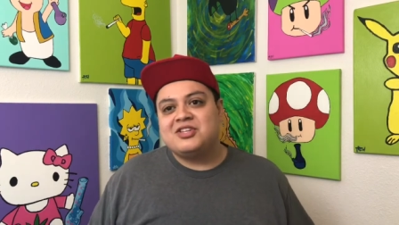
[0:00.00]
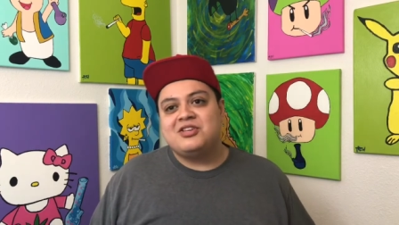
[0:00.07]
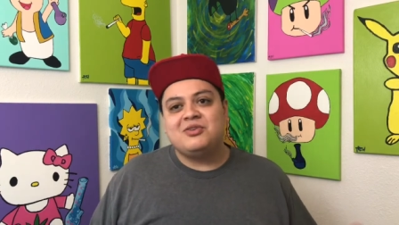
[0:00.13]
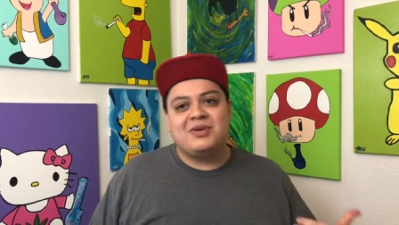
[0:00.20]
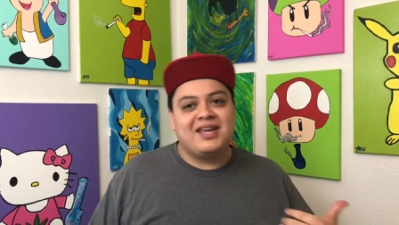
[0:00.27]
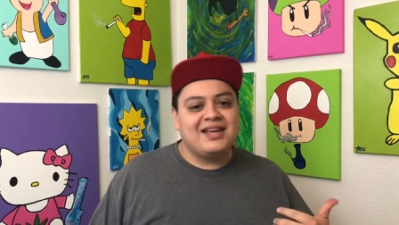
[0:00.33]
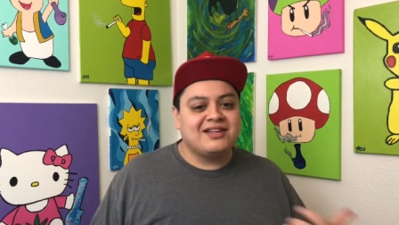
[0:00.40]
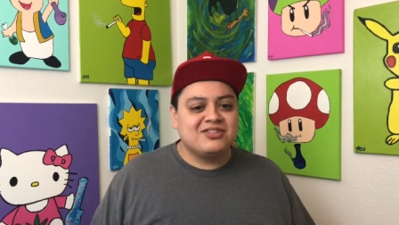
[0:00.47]

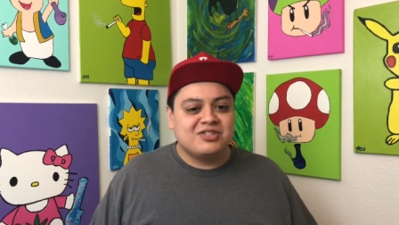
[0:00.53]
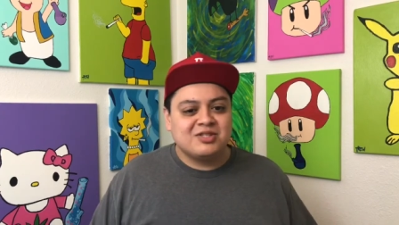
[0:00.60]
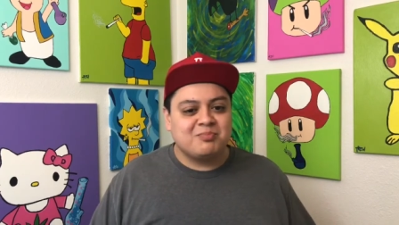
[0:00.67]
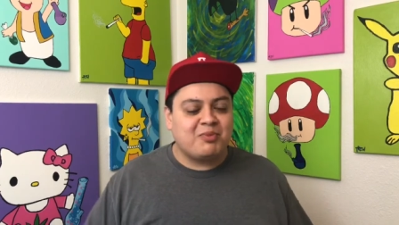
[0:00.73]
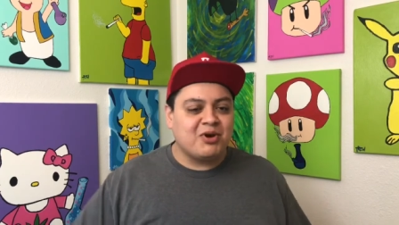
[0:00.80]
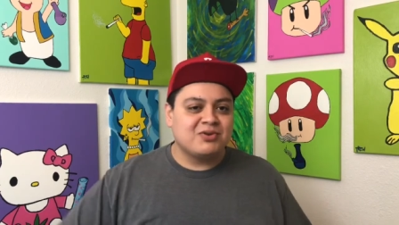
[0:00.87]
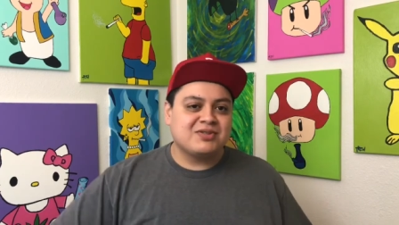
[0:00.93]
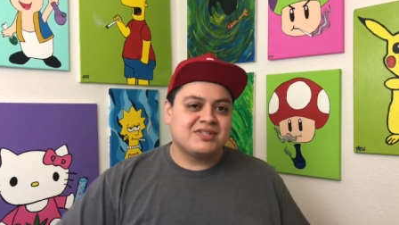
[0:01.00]
You can't just
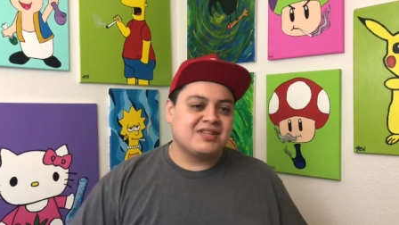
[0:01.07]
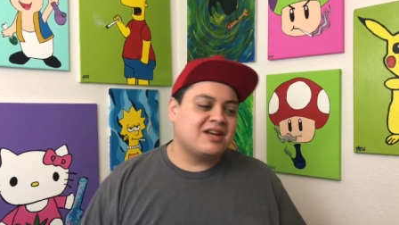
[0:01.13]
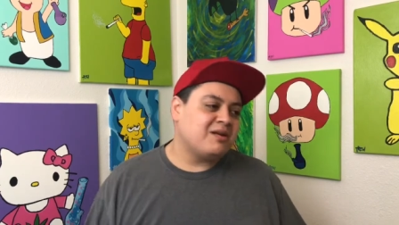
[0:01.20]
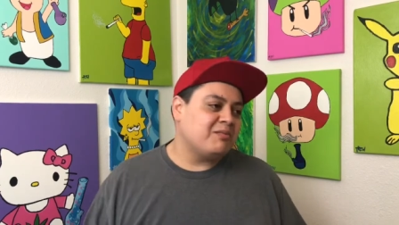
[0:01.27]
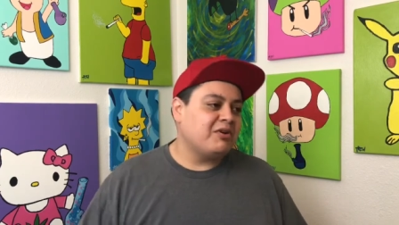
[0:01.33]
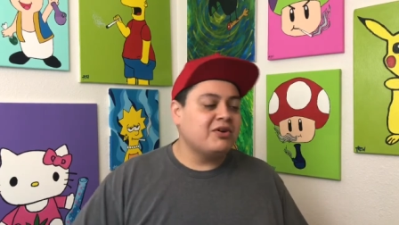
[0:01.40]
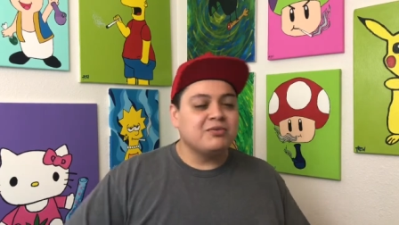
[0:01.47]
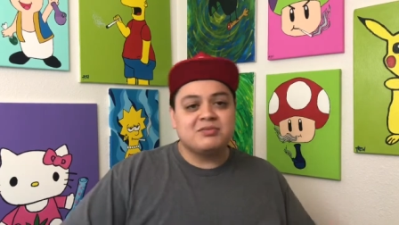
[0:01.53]
post
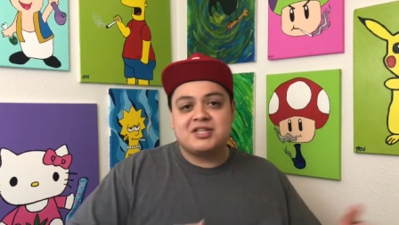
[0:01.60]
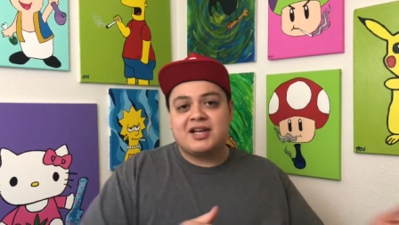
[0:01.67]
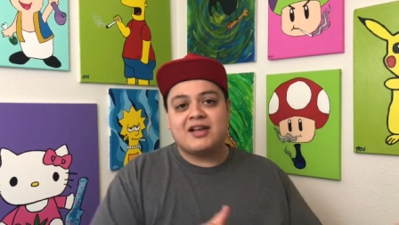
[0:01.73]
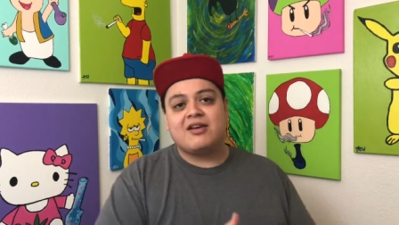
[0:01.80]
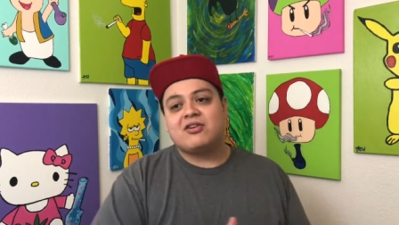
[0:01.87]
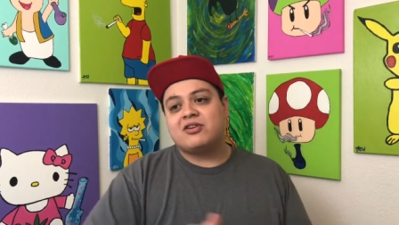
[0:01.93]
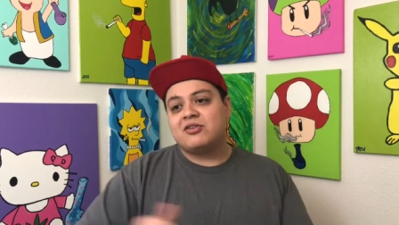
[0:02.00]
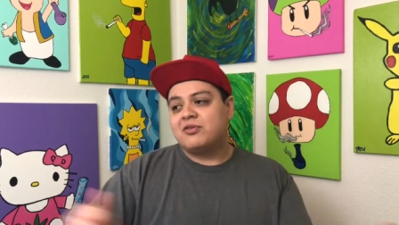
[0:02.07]
up, oh, check
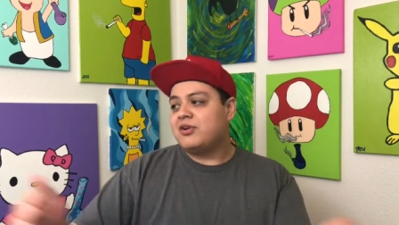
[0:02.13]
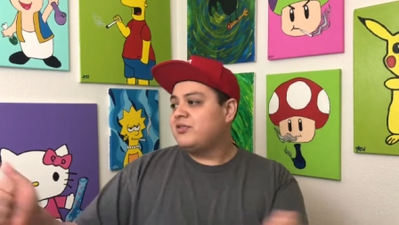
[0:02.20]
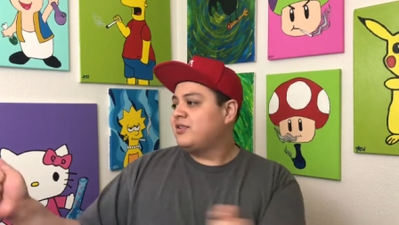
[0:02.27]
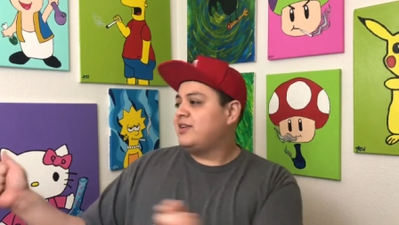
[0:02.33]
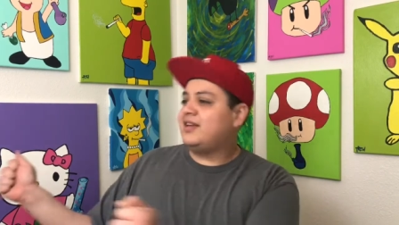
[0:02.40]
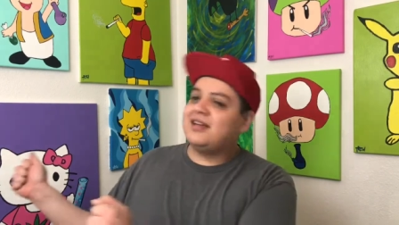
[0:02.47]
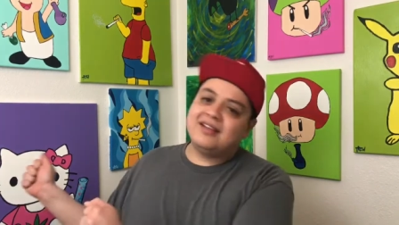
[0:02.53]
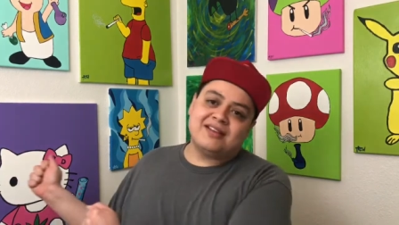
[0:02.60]
out our grow
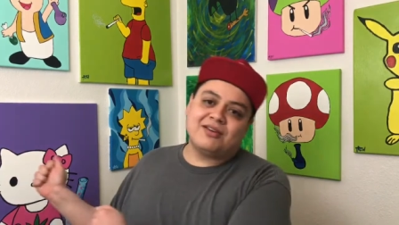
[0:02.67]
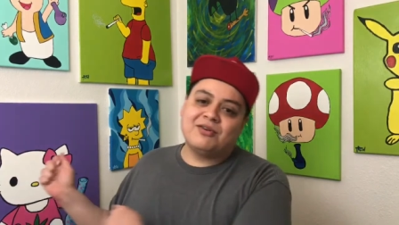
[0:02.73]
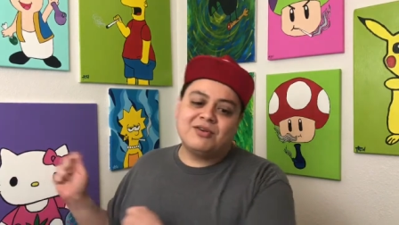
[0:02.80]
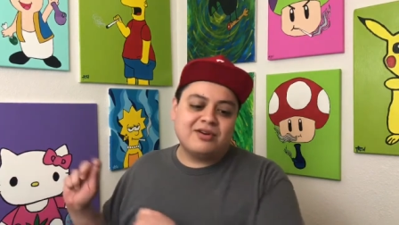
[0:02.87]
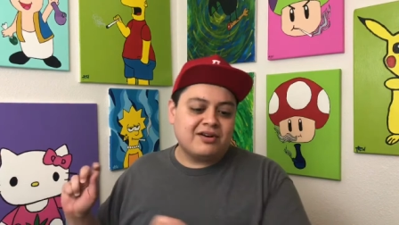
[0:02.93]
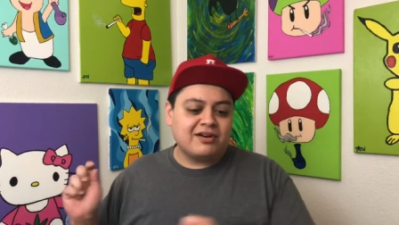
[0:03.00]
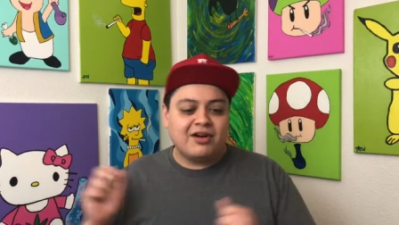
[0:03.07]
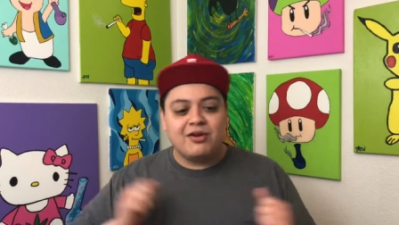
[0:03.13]
today,
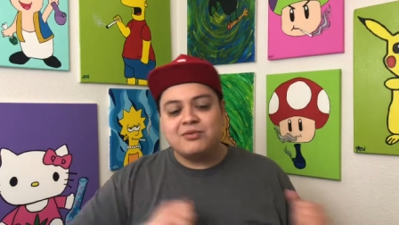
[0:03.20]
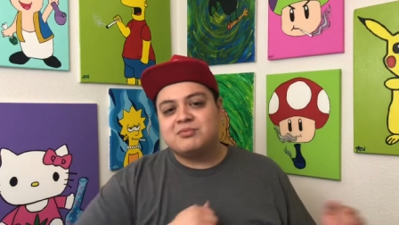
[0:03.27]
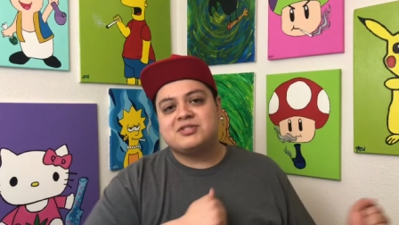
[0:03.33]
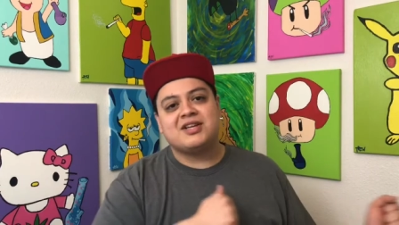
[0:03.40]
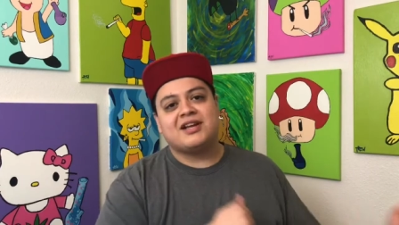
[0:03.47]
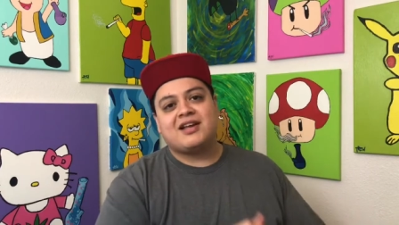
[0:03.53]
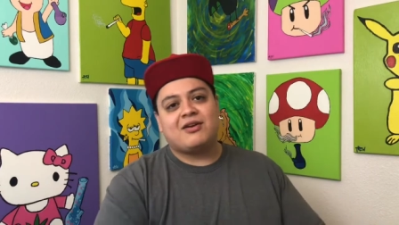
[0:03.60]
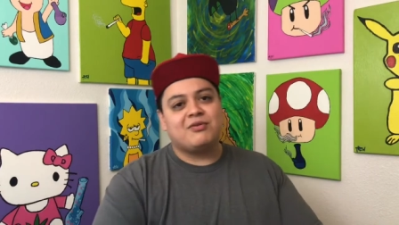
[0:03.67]
or oh,
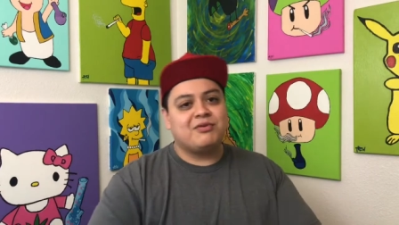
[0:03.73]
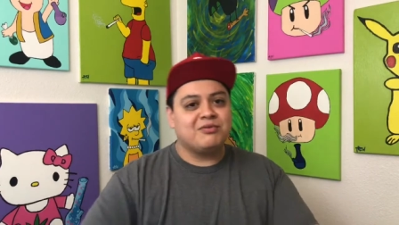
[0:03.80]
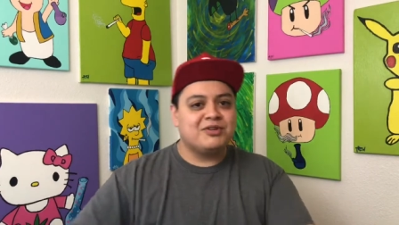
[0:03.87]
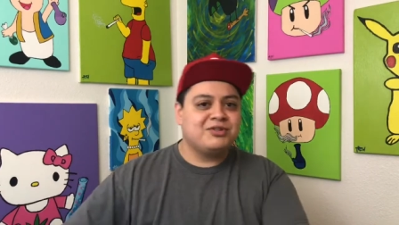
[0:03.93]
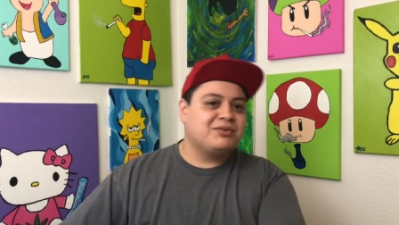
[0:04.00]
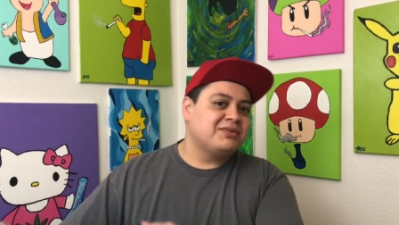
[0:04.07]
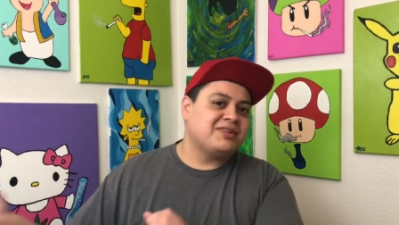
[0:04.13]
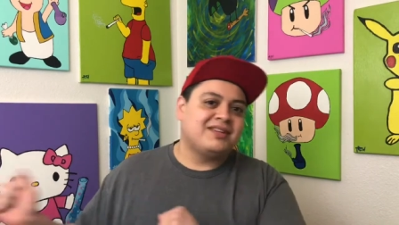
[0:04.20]
check out what we're
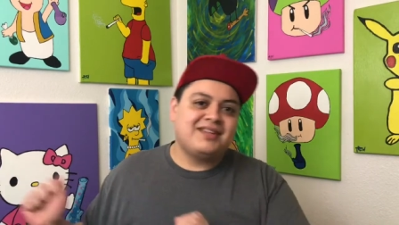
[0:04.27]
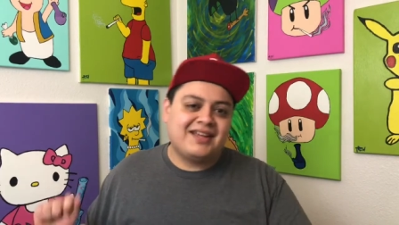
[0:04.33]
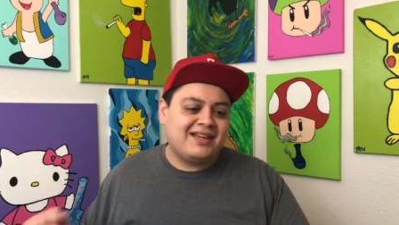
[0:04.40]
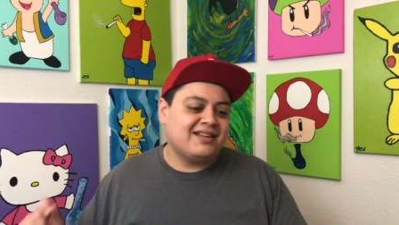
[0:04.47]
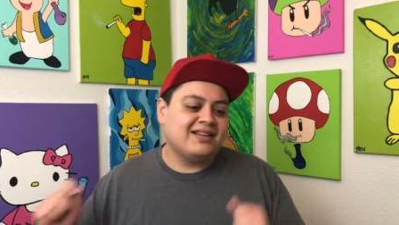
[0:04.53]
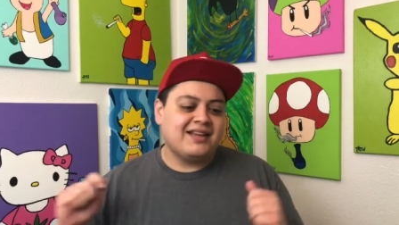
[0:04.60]
doing today.